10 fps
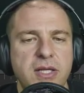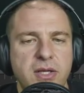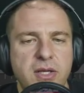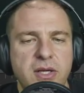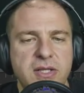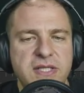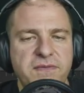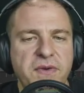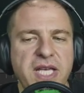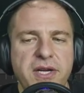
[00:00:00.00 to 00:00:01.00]

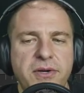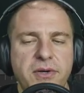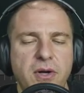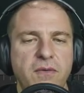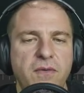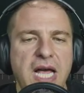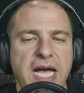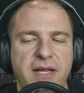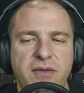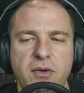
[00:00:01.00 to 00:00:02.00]
sphere of light,
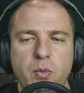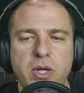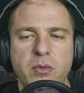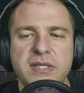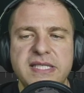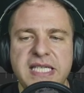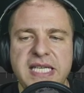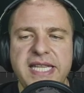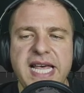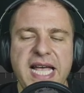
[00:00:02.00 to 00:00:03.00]
we will see
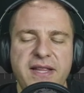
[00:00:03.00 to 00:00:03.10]
that